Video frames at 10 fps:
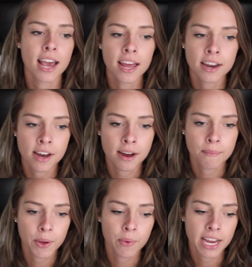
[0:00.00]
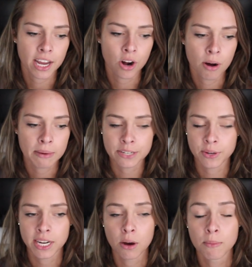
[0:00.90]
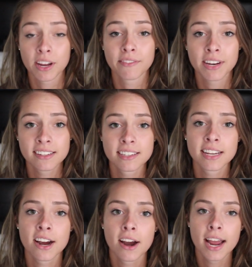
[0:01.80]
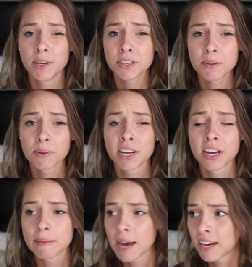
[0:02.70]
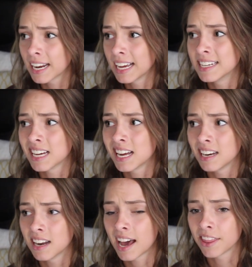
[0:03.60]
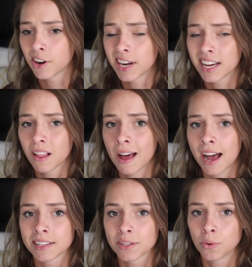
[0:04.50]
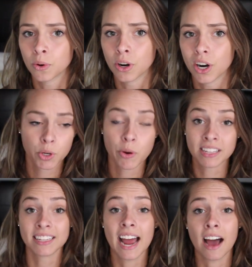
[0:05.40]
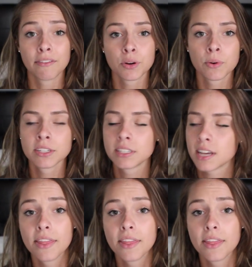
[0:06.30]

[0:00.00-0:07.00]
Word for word: And um, then when I get home, I do any homework if necessary. I'm usually pretty good about getting it done either in class or quickly afterwards.